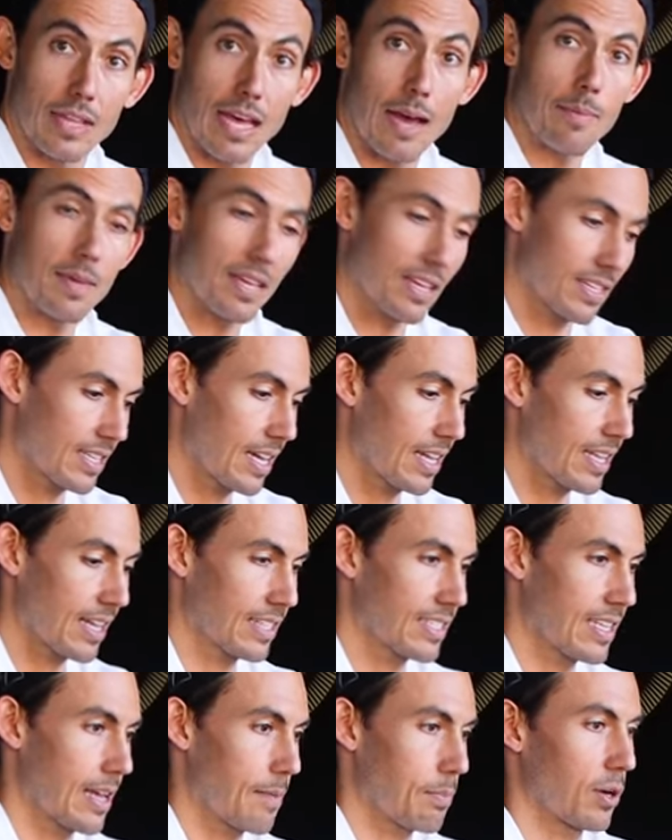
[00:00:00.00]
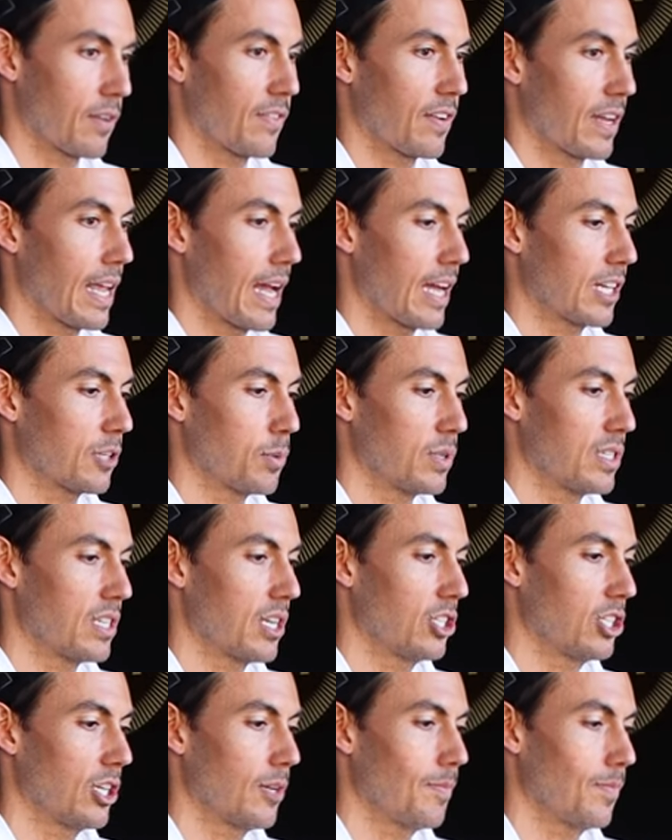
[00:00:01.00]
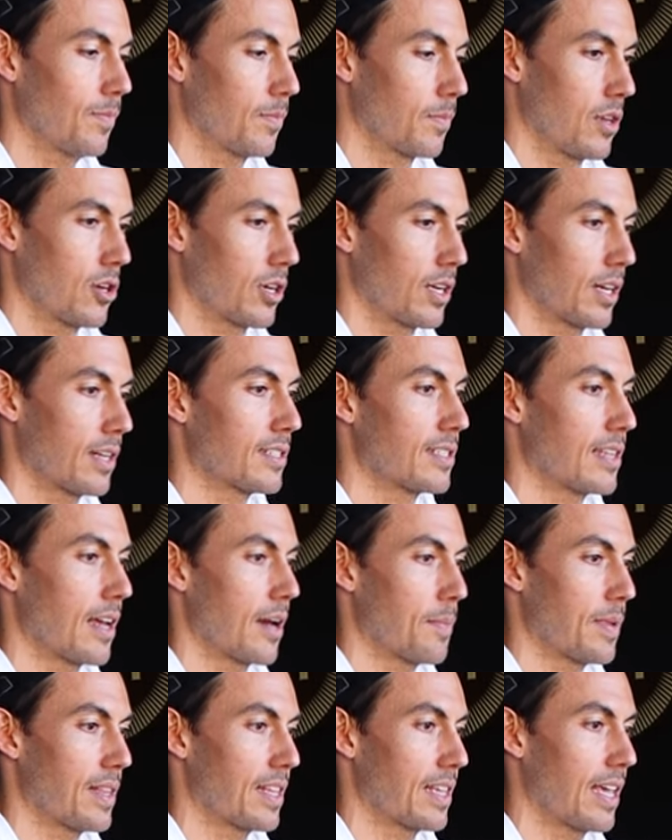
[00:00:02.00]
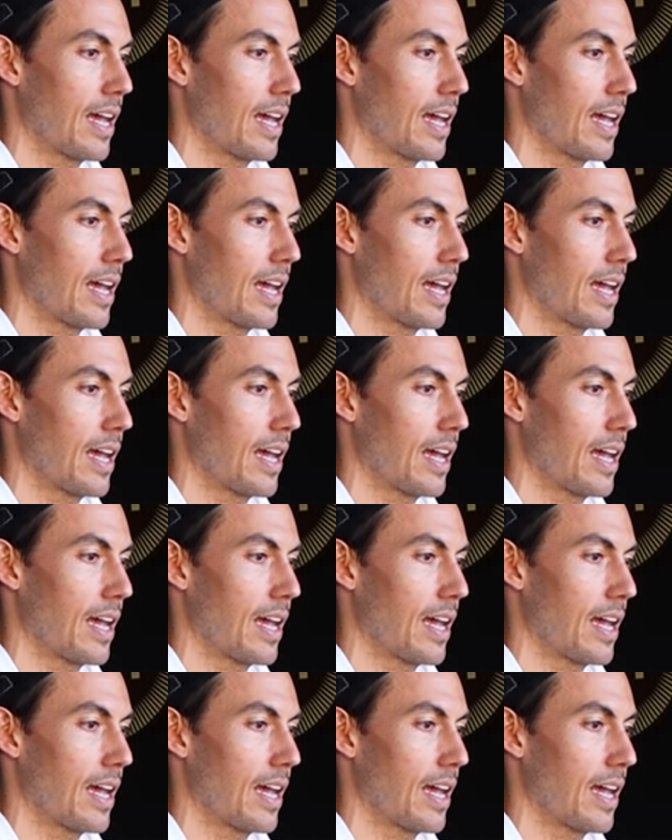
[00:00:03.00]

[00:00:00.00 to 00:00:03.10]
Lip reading: With that being said, that's that perfect catch position. You're gonna set up in the